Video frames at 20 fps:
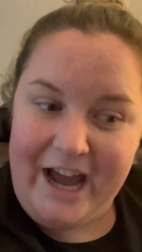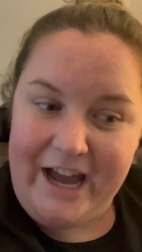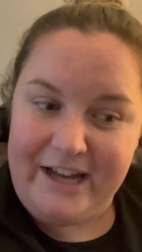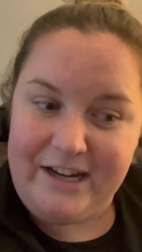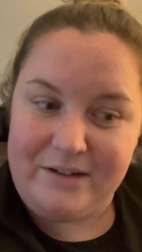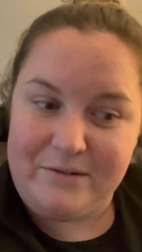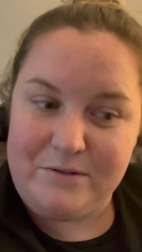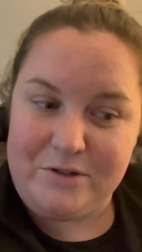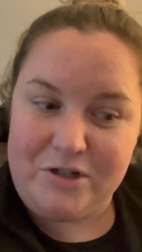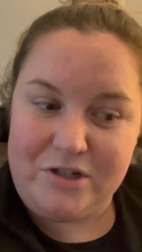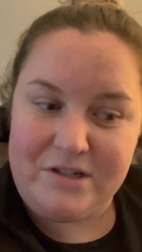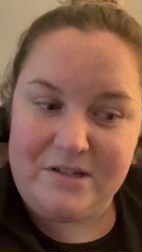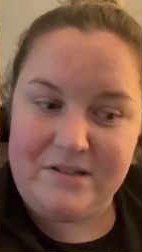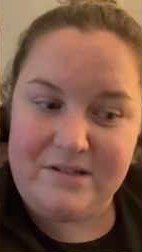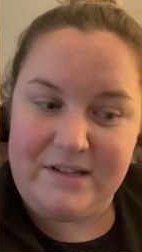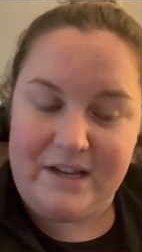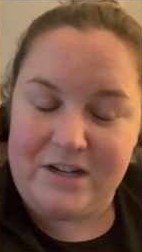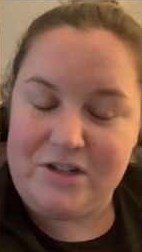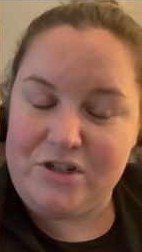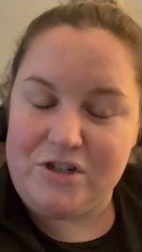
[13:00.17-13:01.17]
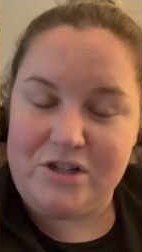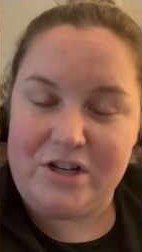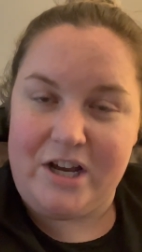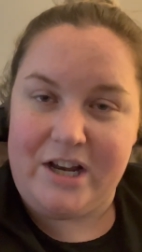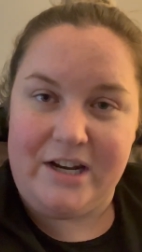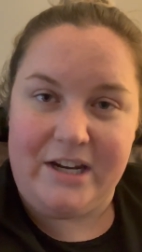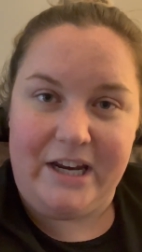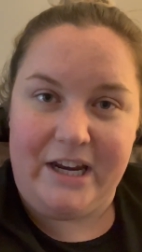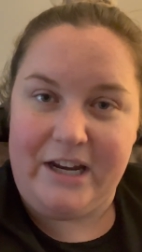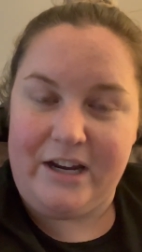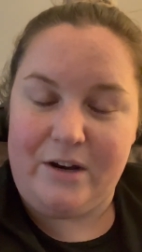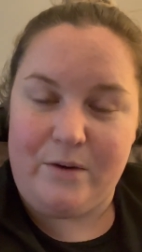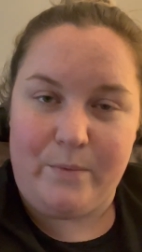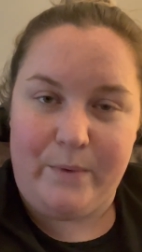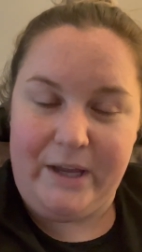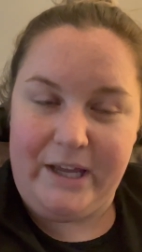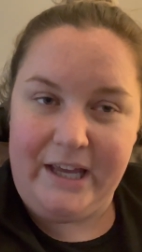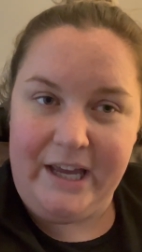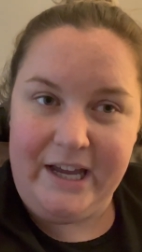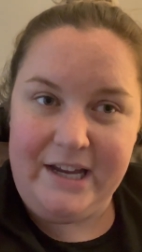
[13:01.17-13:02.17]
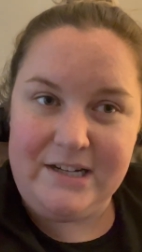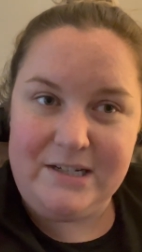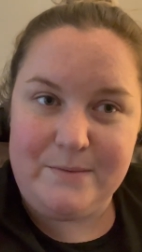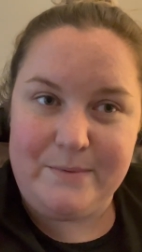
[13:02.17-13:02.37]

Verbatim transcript: And it was just such a needed weekend.